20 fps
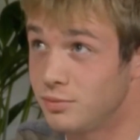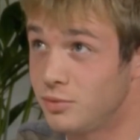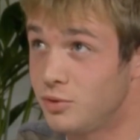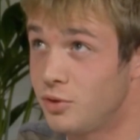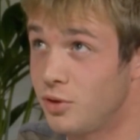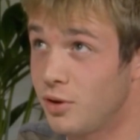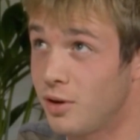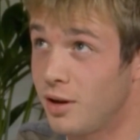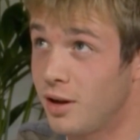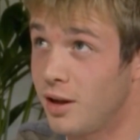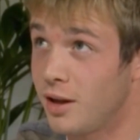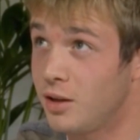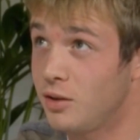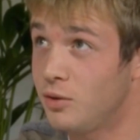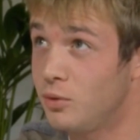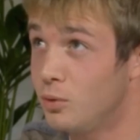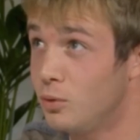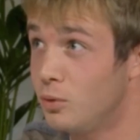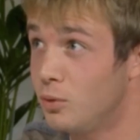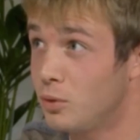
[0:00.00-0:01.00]
try
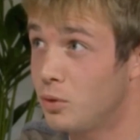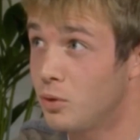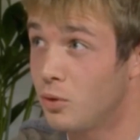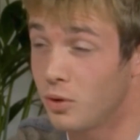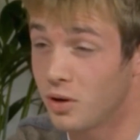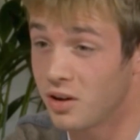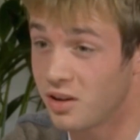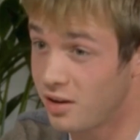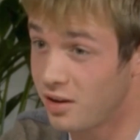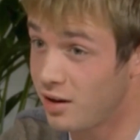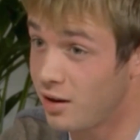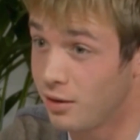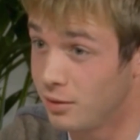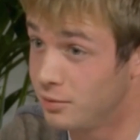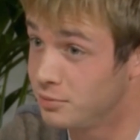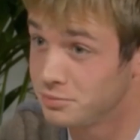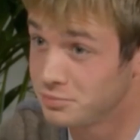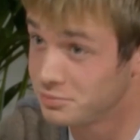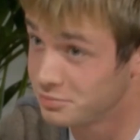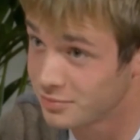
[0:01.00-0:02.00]
to conquer her,
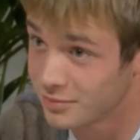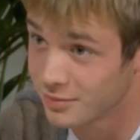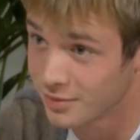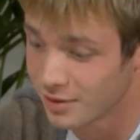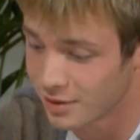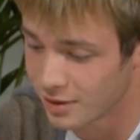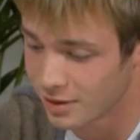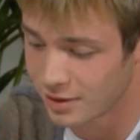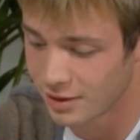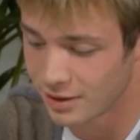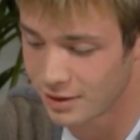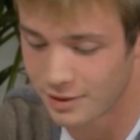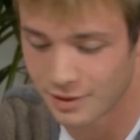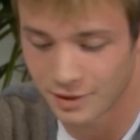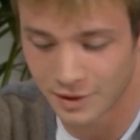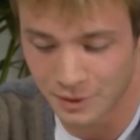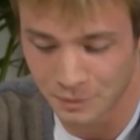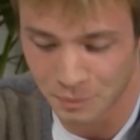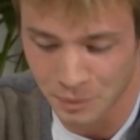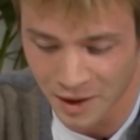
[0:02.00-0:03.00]
let's
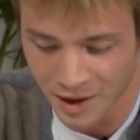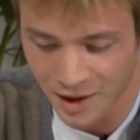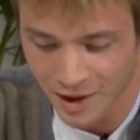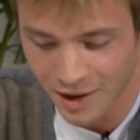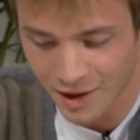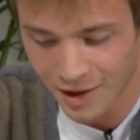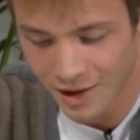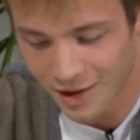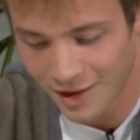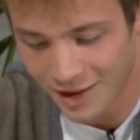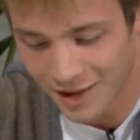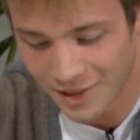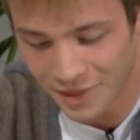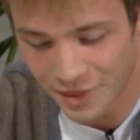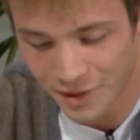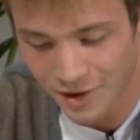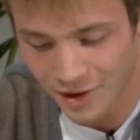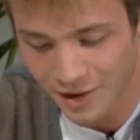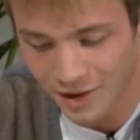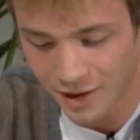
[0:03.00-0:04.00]
say.
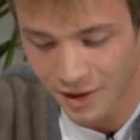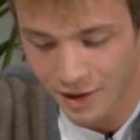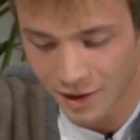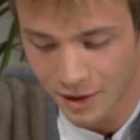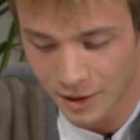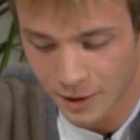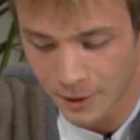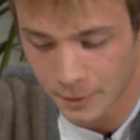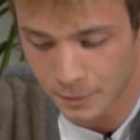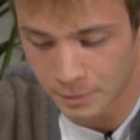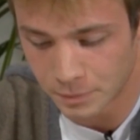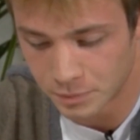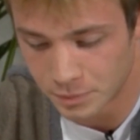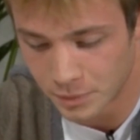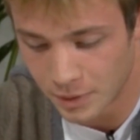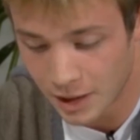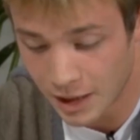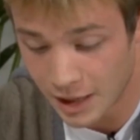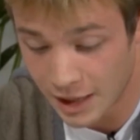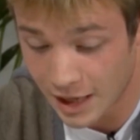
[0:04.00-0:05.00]
And
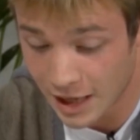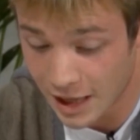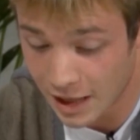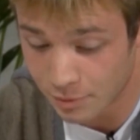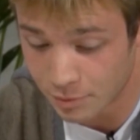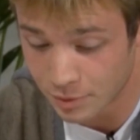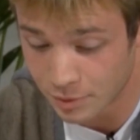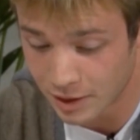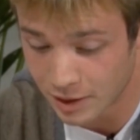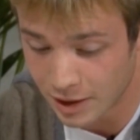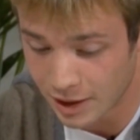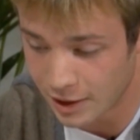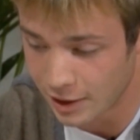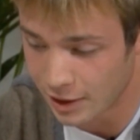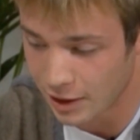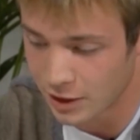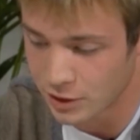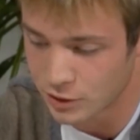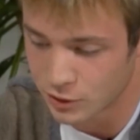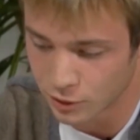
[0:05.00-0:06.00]

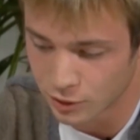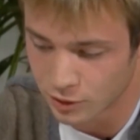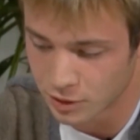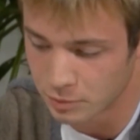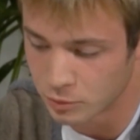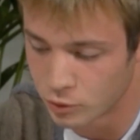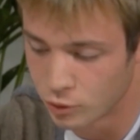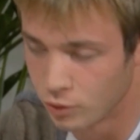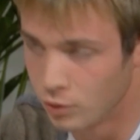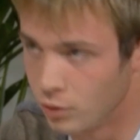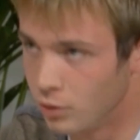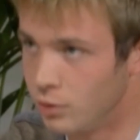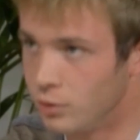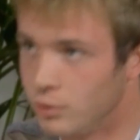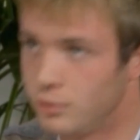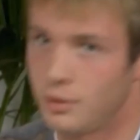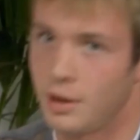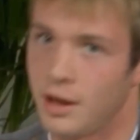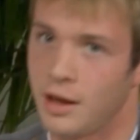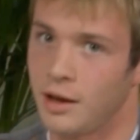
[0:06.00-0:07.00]
I told him to
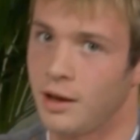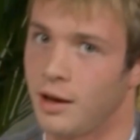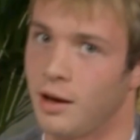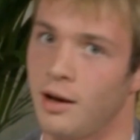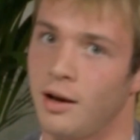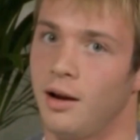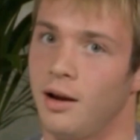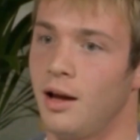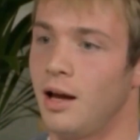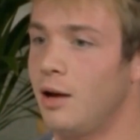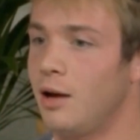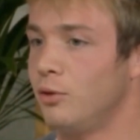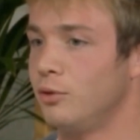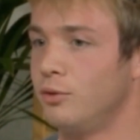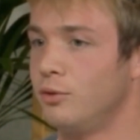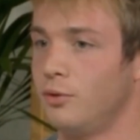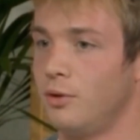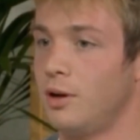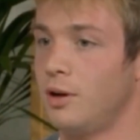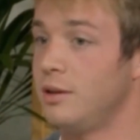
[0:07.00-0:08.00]
take her
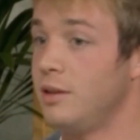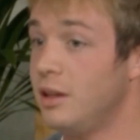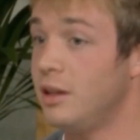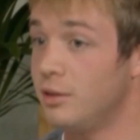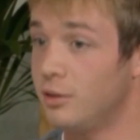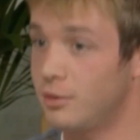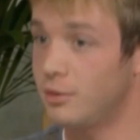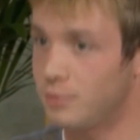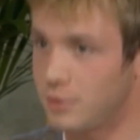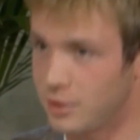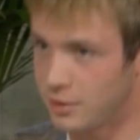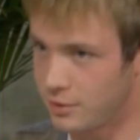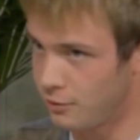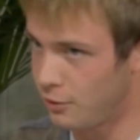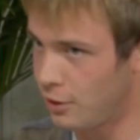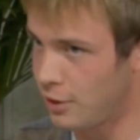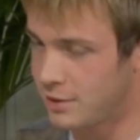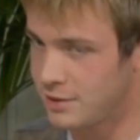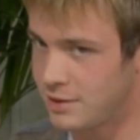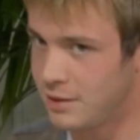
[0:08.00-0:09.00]
out for a dinner. It's a
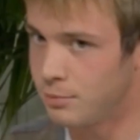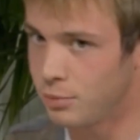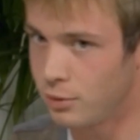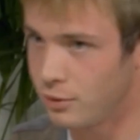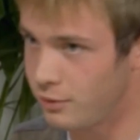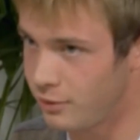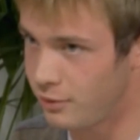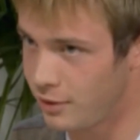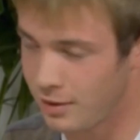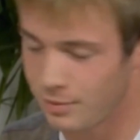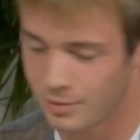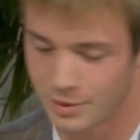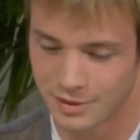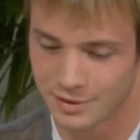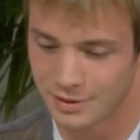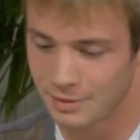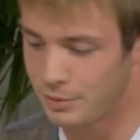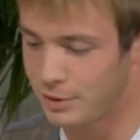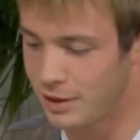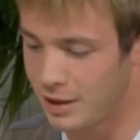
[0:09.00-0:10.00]
very simple thing, but
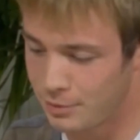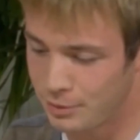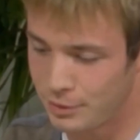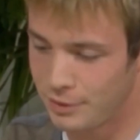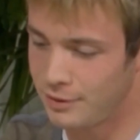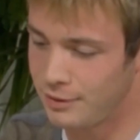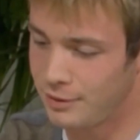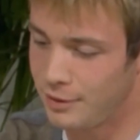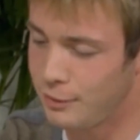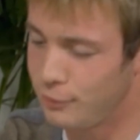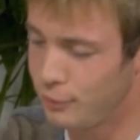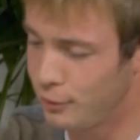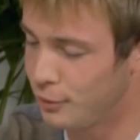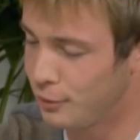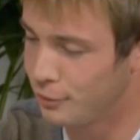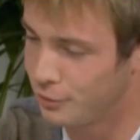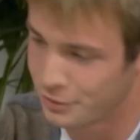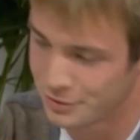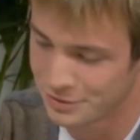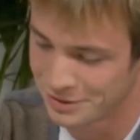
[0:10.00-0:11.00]
sometimes it's
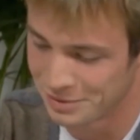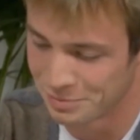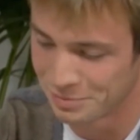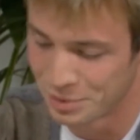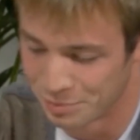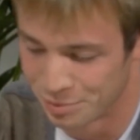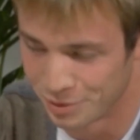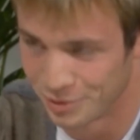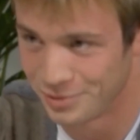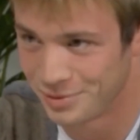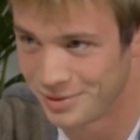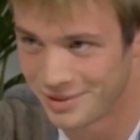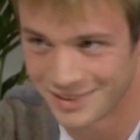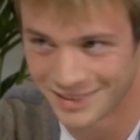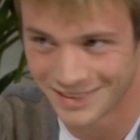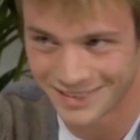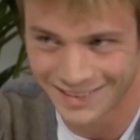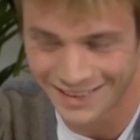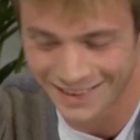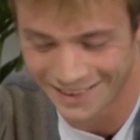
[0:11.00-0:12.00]
difficult for some people to
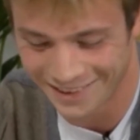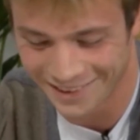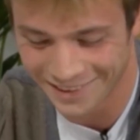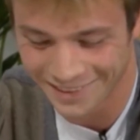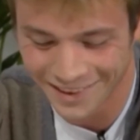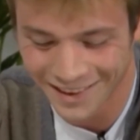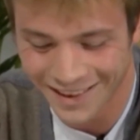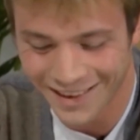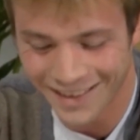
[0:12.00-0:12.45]
understand it.